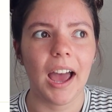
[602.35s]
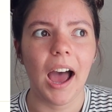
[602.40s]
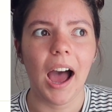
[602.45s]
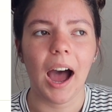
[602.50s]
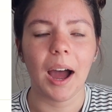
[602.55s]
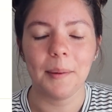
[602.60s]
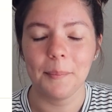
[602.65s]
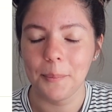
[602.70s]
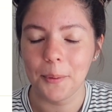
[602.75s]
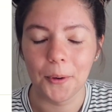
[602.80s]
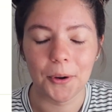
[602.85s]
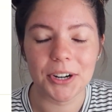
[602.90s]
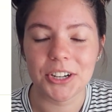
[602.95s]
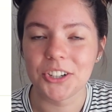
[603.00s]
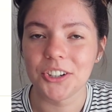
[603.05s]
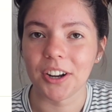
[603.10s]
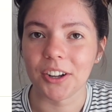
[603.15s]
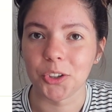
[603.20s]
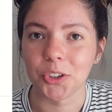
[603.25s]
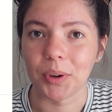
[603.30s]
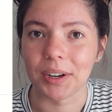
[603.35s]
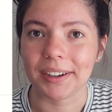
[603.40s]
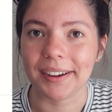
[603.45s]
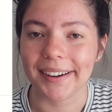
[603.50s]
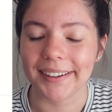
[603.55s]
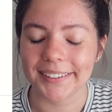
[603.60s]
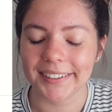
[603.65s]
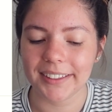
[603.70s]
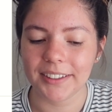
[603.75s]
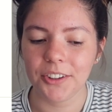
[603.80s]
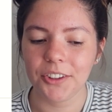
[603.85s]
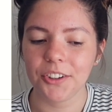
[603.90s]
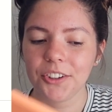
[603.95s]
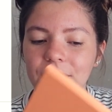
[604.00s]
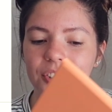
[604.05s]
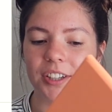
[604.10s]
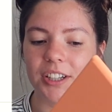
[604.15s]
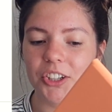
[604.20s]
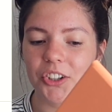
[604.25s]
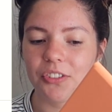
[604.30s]
I'm pretty sure it cost. Either
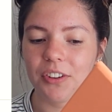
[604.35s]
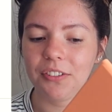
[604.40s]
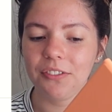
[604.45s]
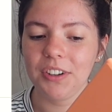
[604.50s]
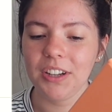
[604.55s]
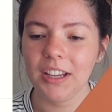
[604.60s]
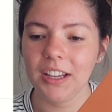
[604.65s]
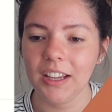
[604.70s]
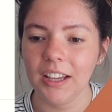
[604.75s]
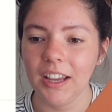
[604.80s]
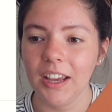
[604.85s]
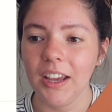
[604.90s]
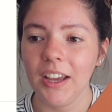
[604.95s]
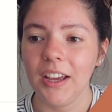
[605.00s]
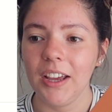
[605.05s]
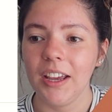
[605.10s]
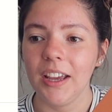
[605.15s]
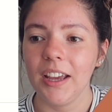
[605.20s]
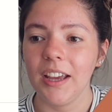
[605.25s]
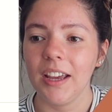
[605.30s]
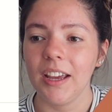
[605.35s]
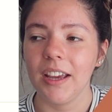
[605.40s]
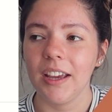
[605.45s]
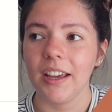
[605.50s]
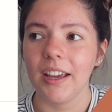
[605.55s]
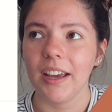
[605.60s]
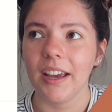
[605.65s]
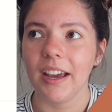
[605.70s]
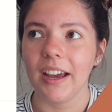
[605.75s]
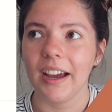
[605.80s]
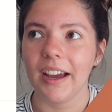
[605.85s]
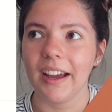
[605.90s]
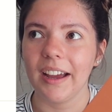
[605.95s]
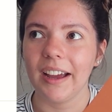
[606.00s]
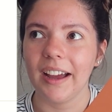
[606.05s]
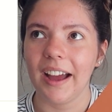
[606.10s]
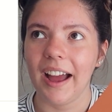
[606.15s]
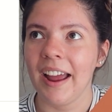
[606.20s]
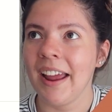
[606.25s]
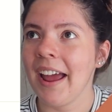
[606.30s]
$650,
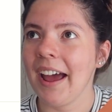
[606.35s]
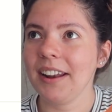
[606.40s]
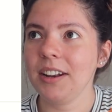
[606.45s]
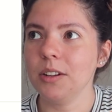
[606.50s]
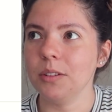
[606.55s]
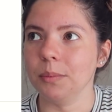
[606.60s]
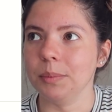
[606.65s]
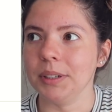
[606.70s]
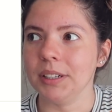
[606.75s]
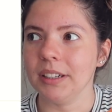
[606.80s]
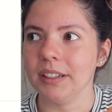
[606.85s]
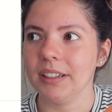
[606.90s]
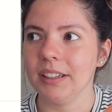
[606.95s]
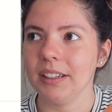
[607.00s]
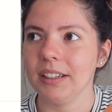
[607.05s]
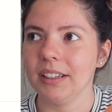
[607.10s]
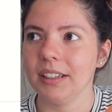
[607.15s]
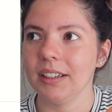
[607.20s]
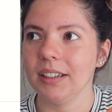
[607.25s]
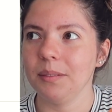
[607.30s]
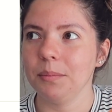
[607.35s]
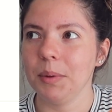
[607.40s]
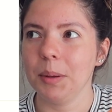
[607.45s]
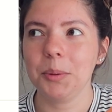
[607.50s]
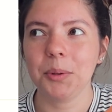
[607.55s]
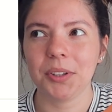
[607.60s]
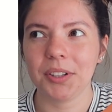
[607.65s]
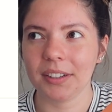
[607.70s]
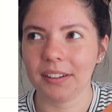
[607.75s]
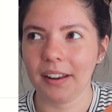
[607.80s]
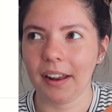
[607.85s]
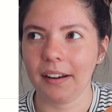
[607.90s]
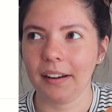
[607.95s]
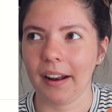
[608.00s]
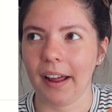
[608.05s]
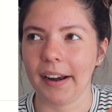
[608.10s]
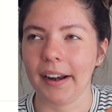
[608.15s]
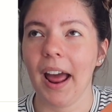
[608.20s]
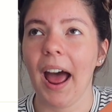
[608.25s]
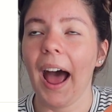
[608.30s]
I had to be. Maybe it was
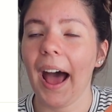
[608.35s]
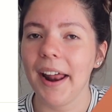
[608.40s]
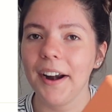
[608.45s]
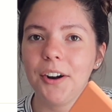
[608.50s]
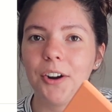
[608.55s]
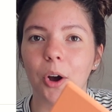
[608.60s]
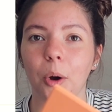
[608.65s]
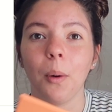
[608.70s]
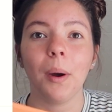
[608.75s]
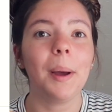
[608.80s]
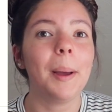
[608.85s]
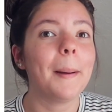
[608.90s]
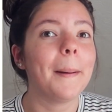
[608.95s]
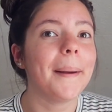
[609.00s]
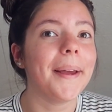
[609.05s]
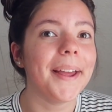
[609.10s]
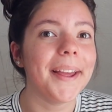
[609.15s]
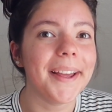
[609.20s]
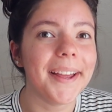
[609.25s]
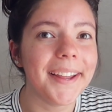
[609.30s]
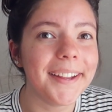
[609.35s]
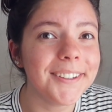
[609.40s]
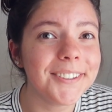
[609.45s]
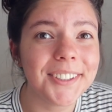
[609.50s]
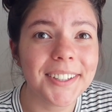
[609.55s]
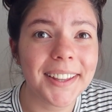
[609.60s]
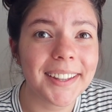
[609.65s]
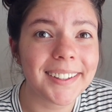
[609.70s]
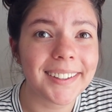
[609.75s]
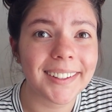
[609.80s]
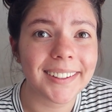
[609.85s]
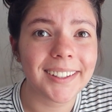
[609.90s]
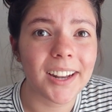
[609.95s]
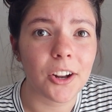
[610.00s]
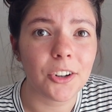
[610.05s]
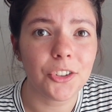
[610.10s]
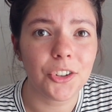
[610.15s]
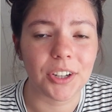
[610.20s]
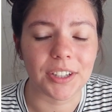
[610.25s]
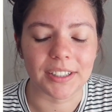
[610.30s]
$699. I don't know. It was in the
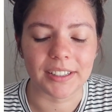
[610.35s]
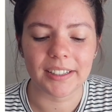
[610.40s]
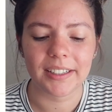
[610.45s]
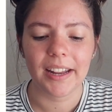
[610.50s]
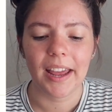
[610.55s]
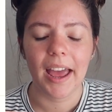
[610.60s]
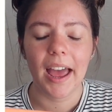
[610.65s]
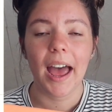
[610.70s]
600s.